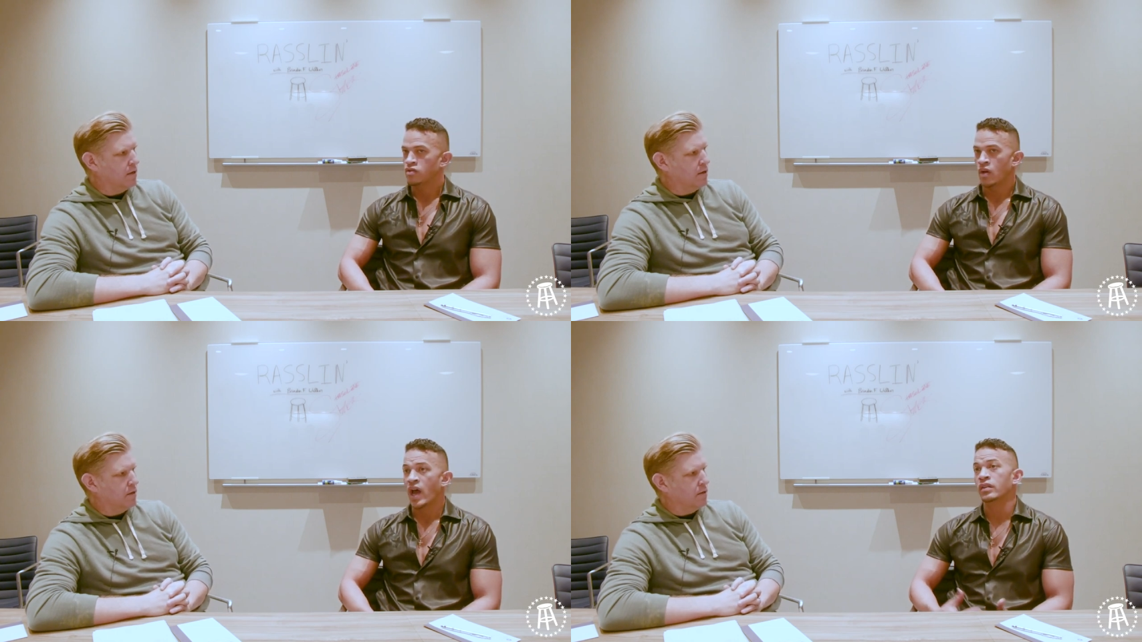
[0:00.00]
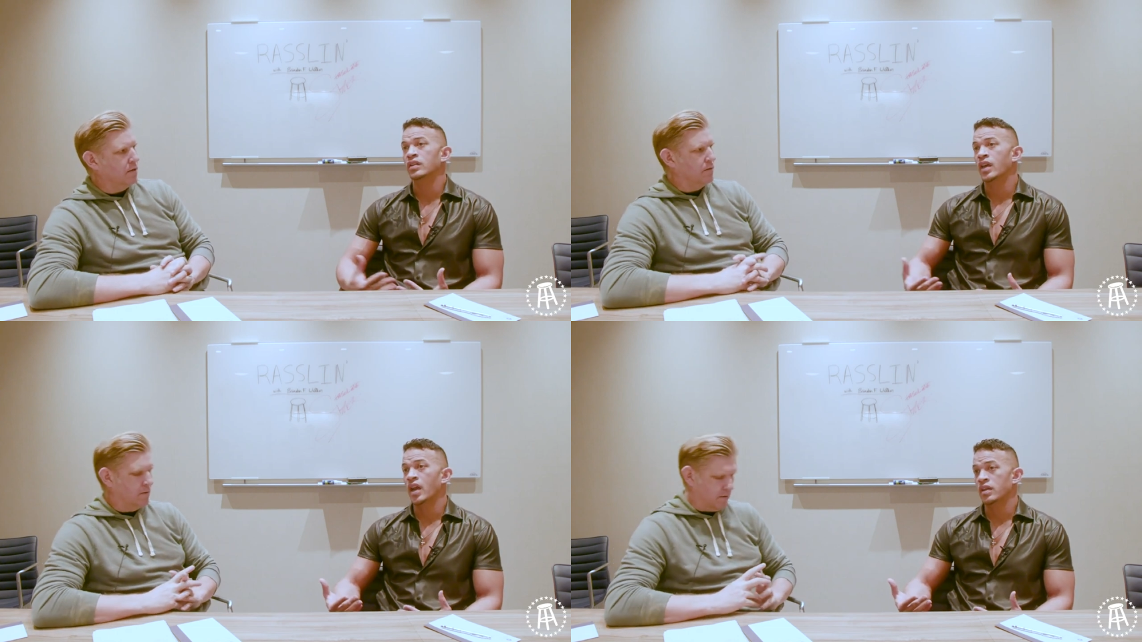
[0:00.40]
Speaker 1: So I
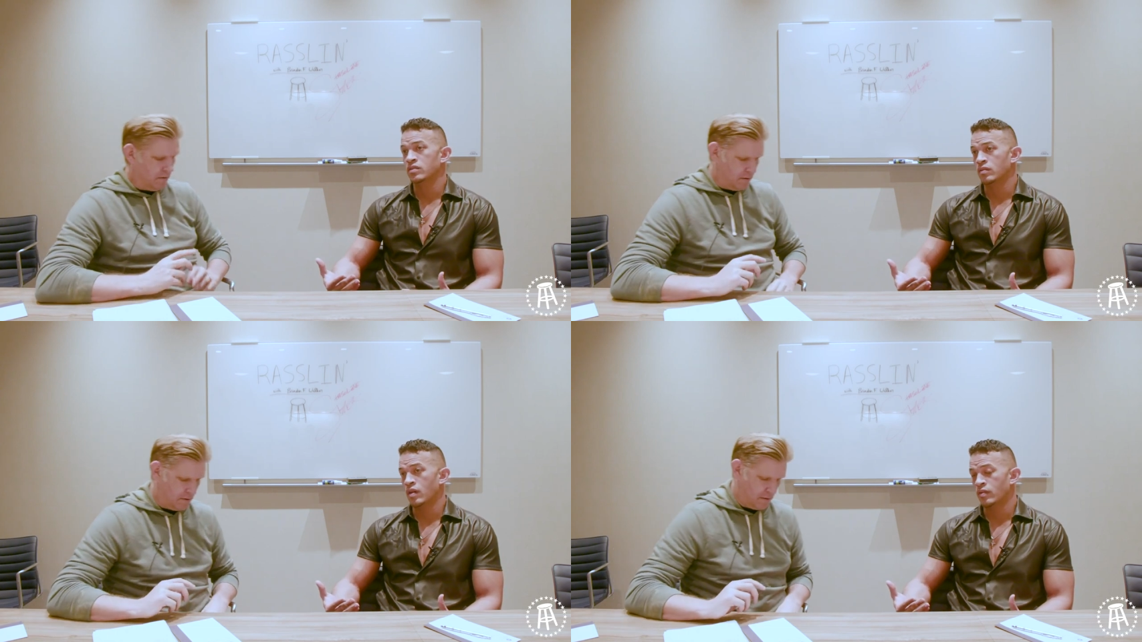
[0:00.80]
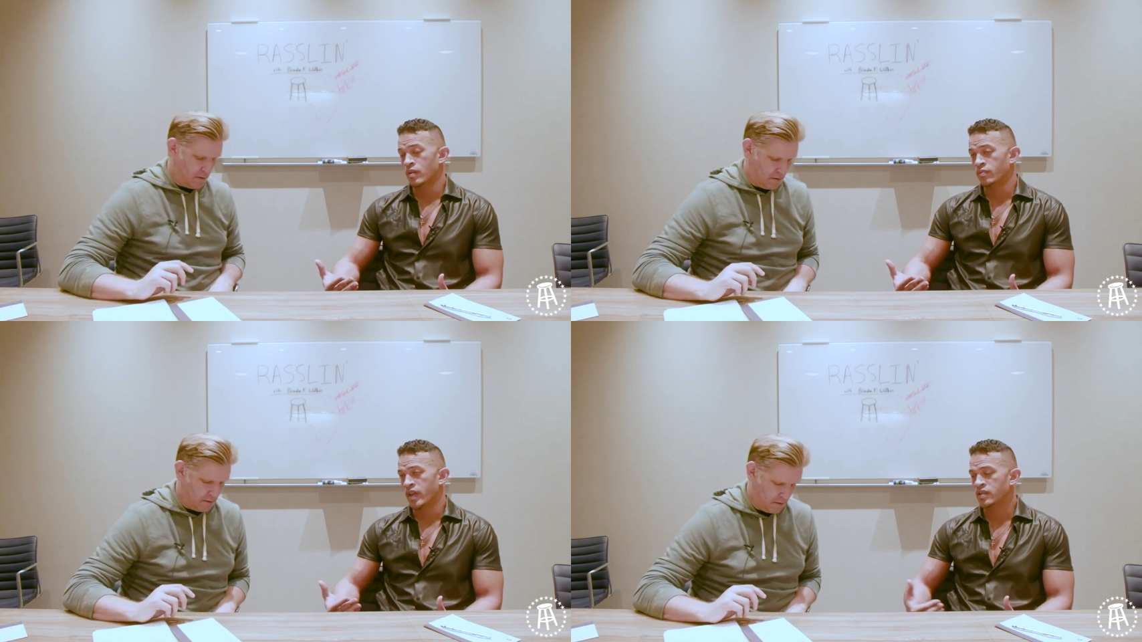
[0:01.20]
look at it as a,
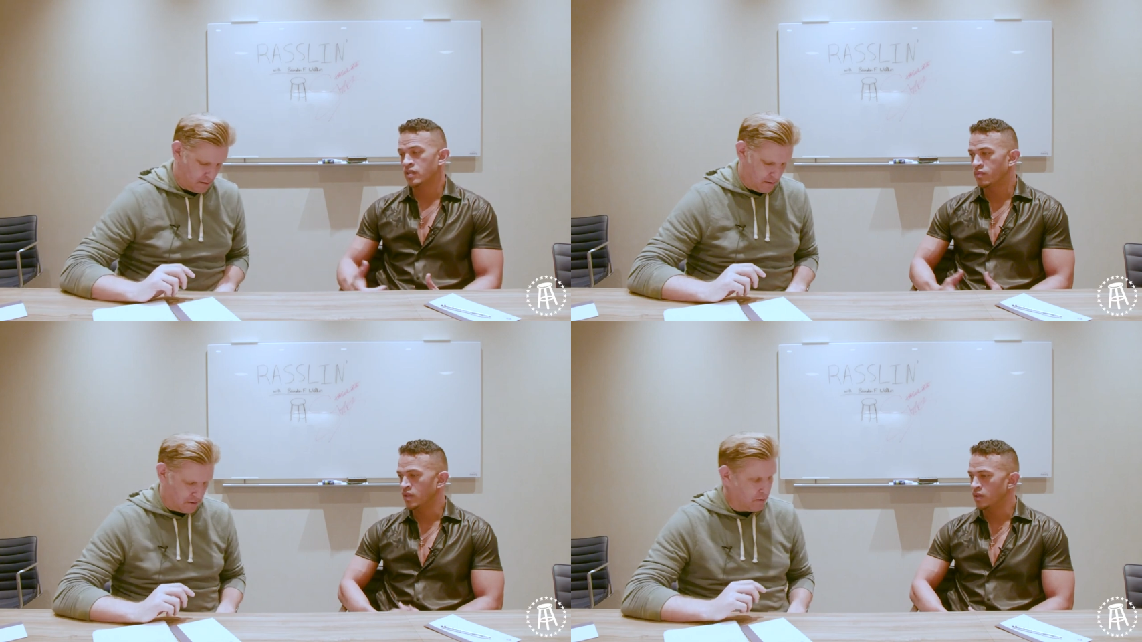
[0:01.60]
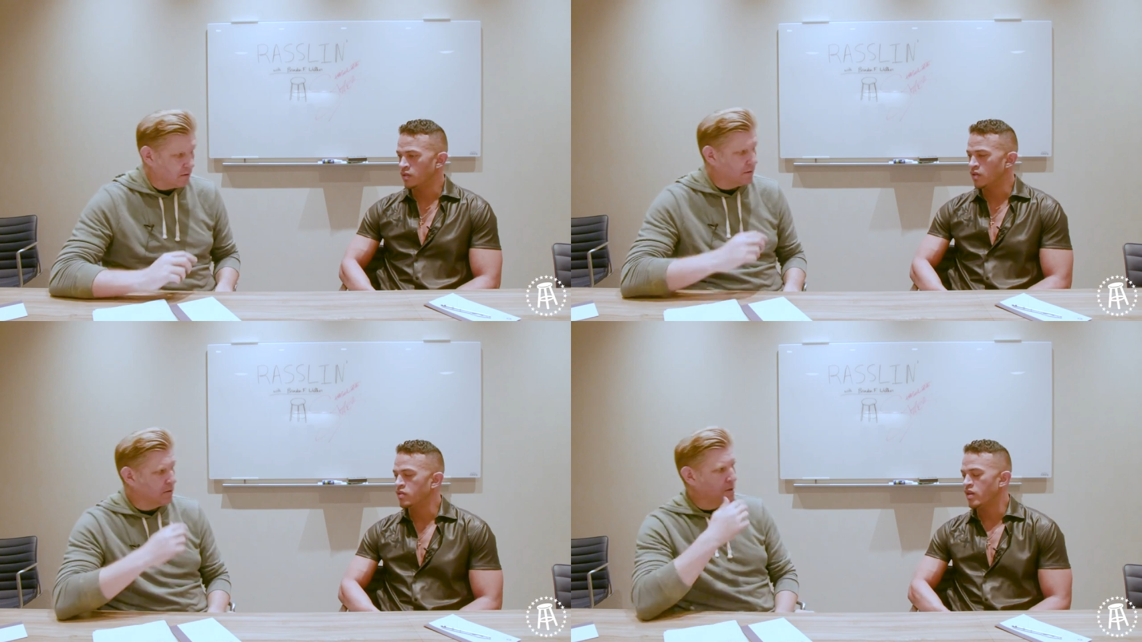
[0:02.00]
a, blessing, but
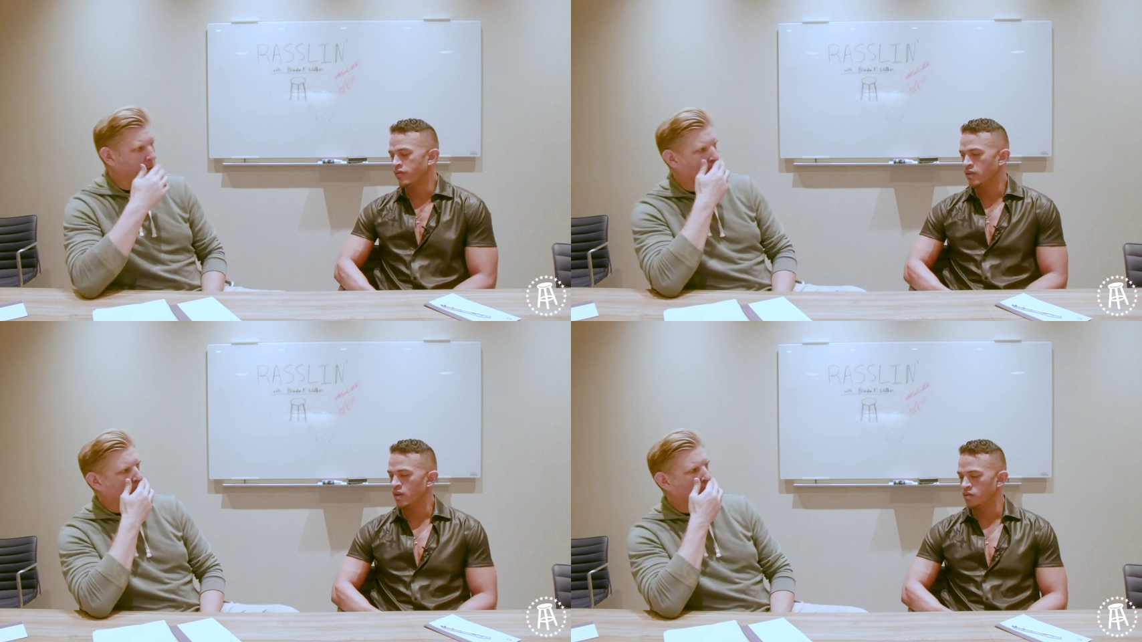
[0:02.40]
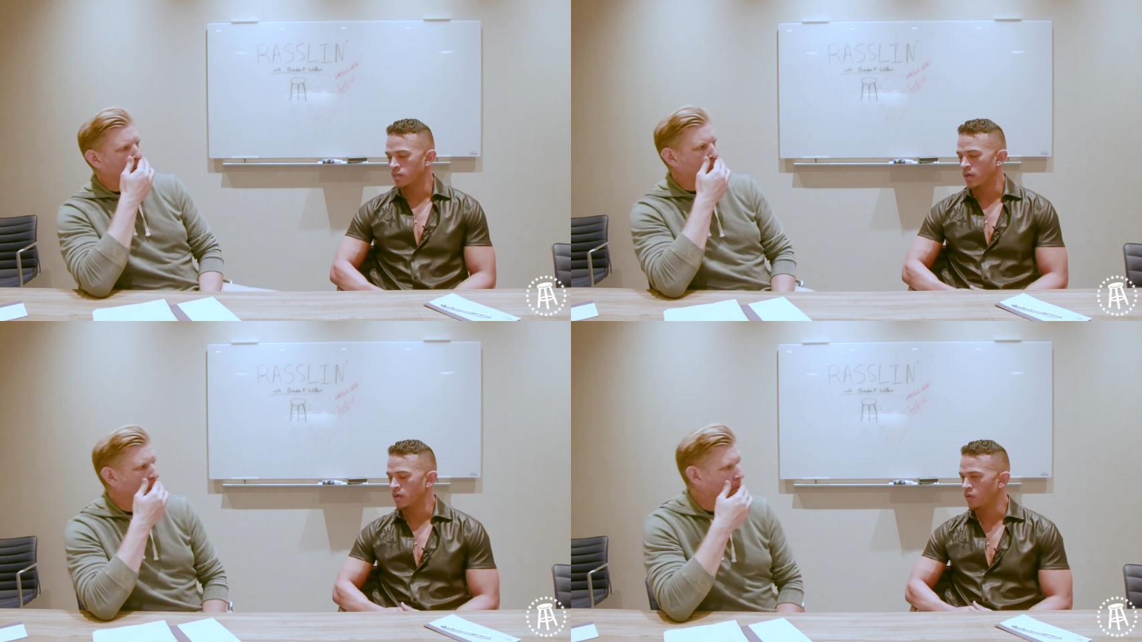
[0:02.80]
then you know you have the
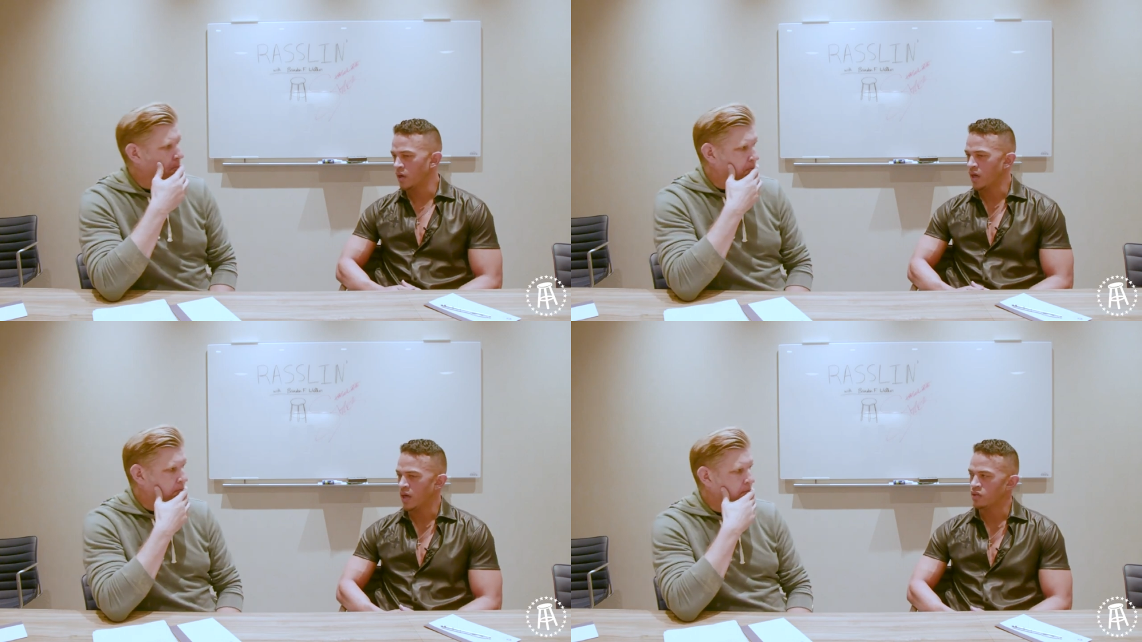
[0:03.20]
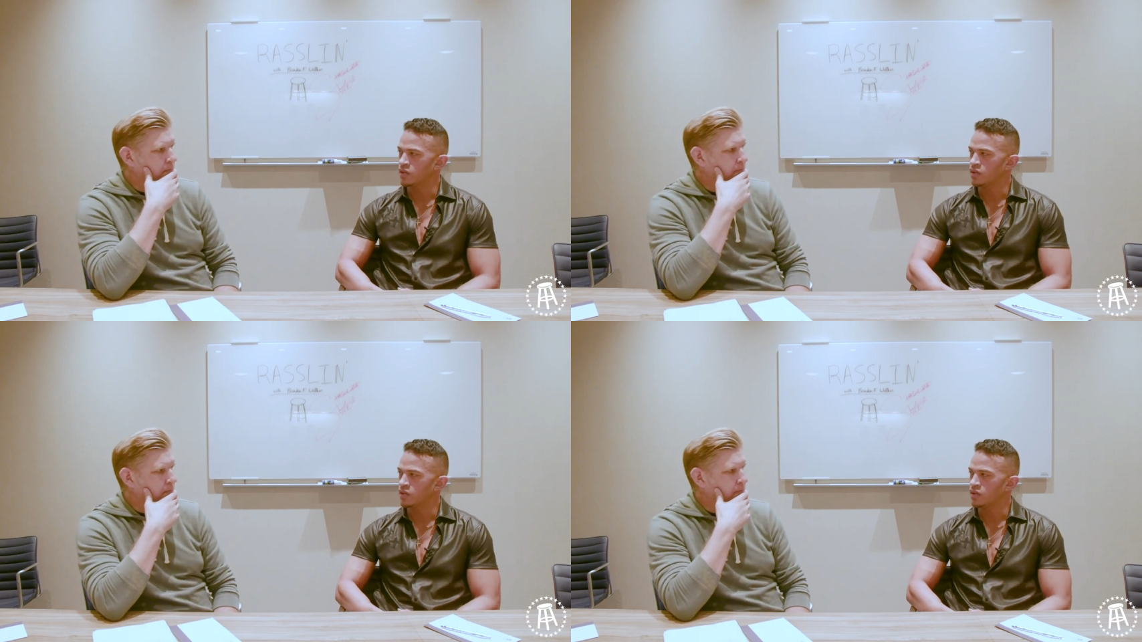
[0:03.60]
other part where I,